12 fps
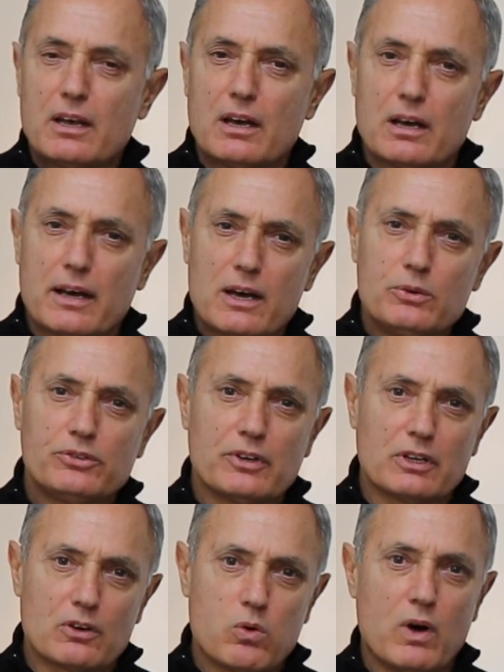a house
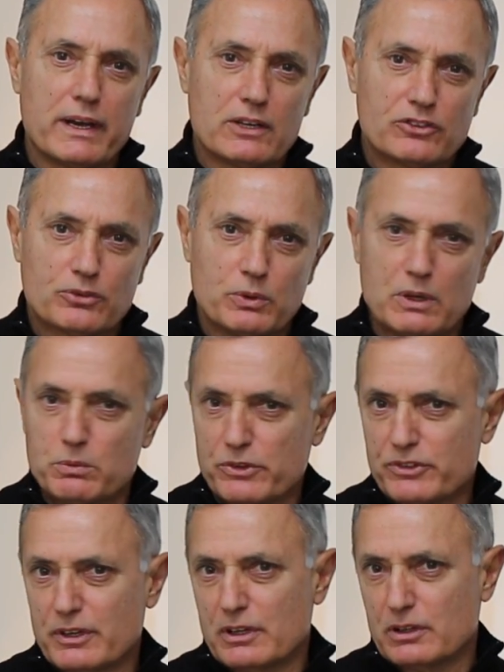on a quiet street will
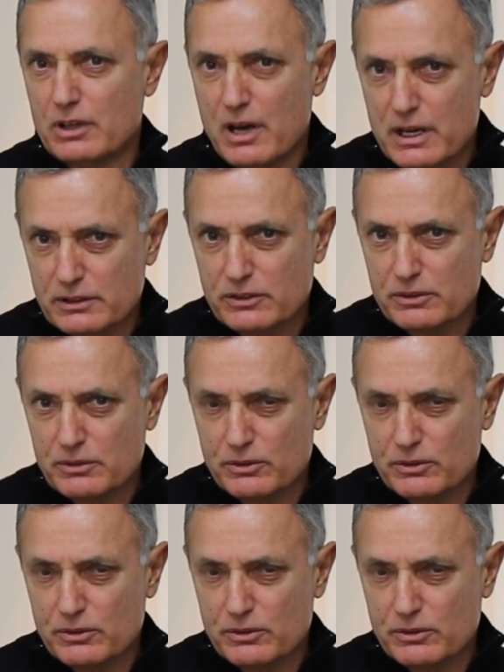sell a lot